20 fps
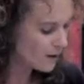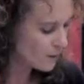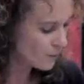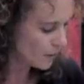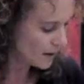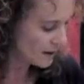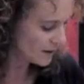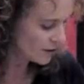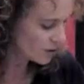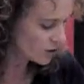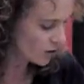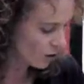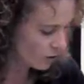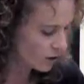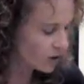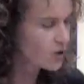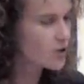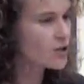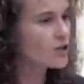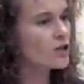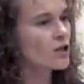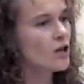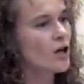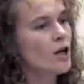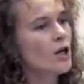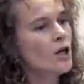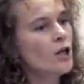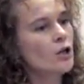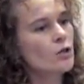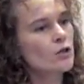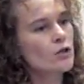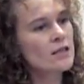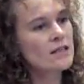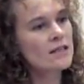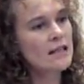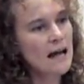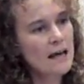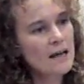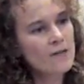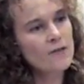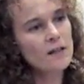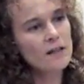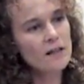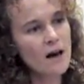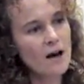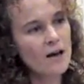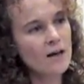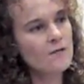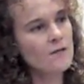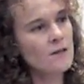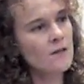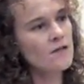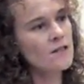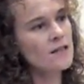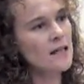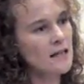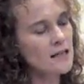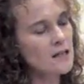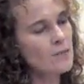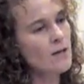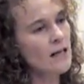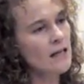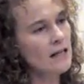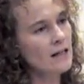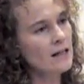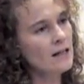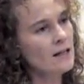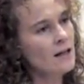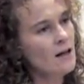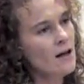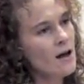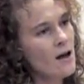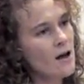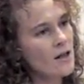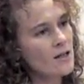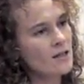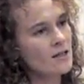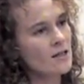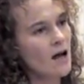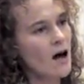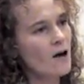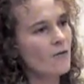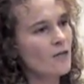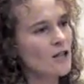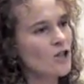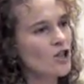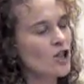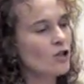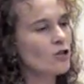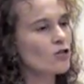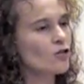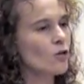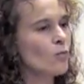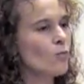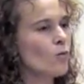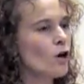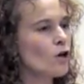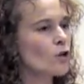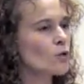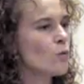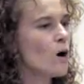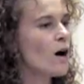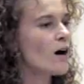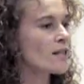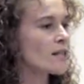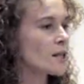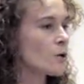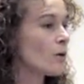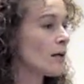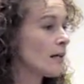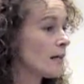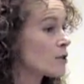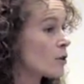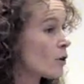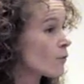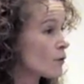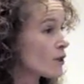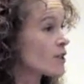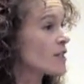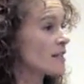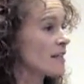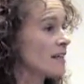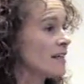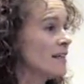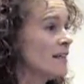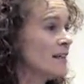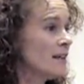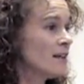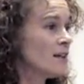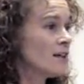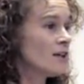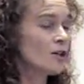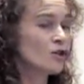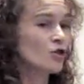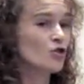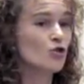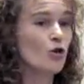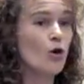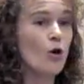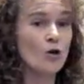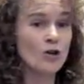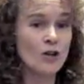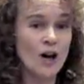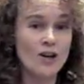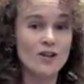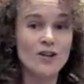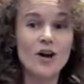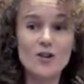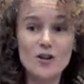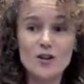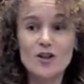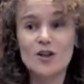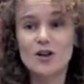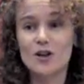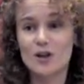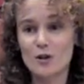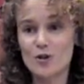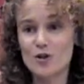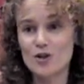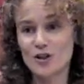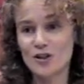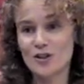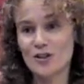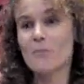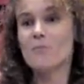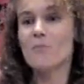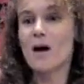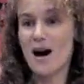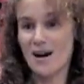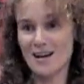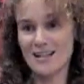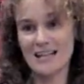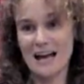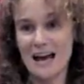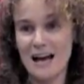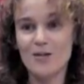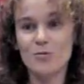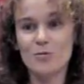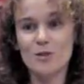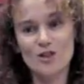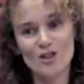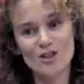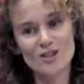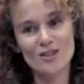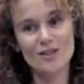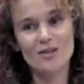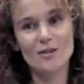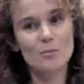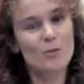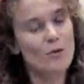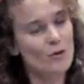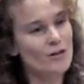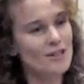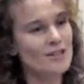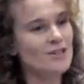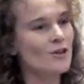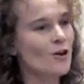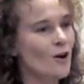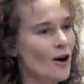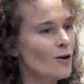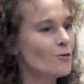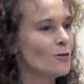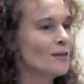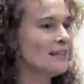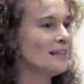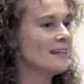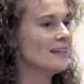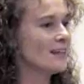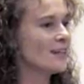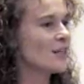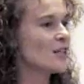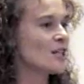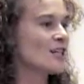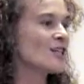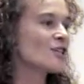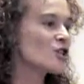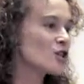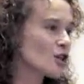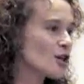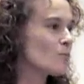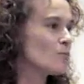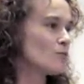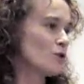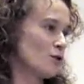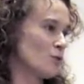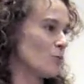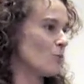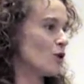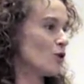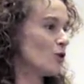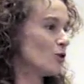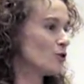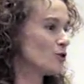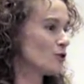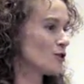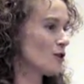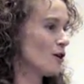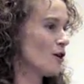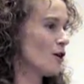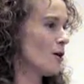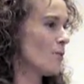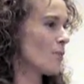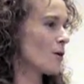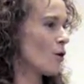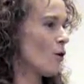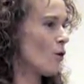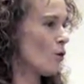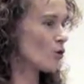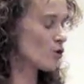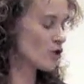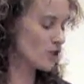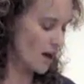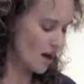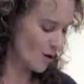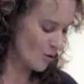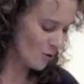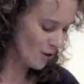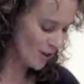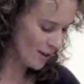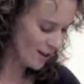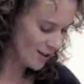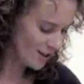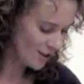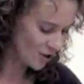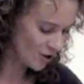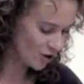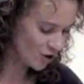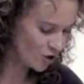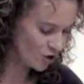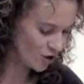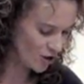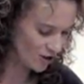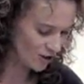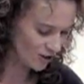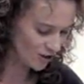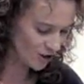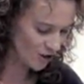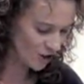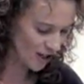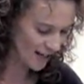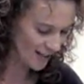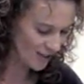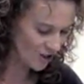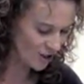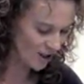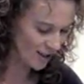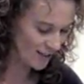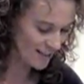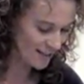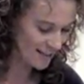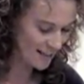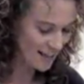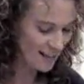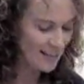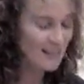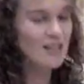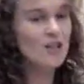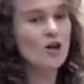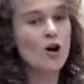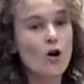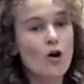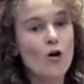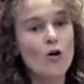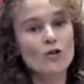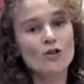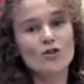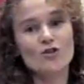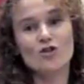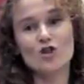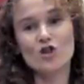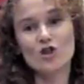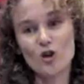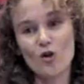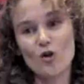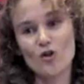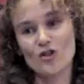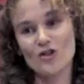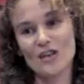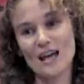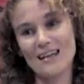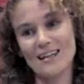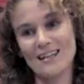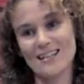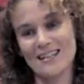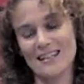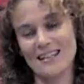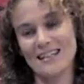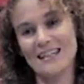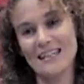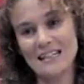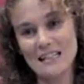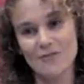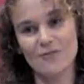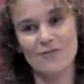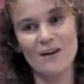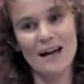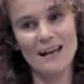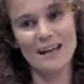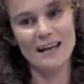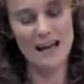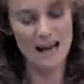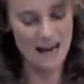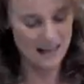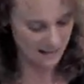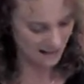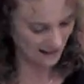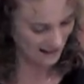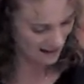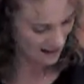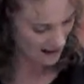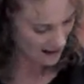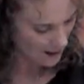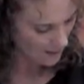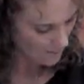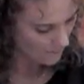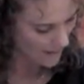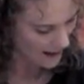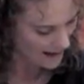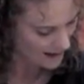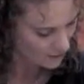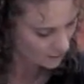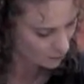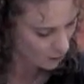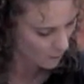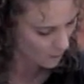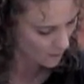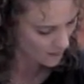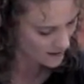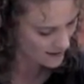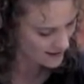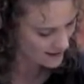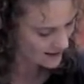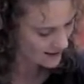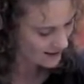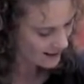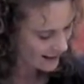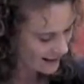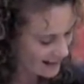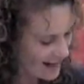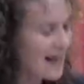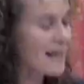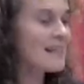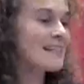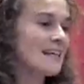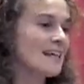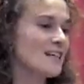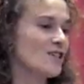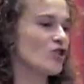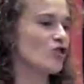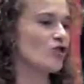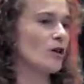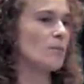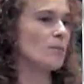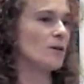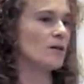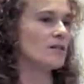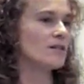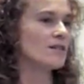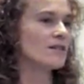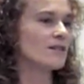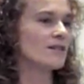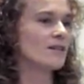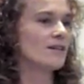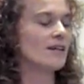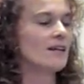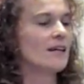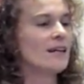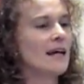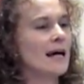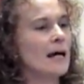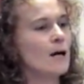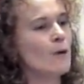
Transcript: of $5 billion, you could save the lives of 6 million starving children worldwide. So he'd obviously drawn another conclusion that Marx had, which is that the point is not only to interpret the world, but also to struggle to change it. He called the short sellers, the city fat cats, bank robbers and asset strippers.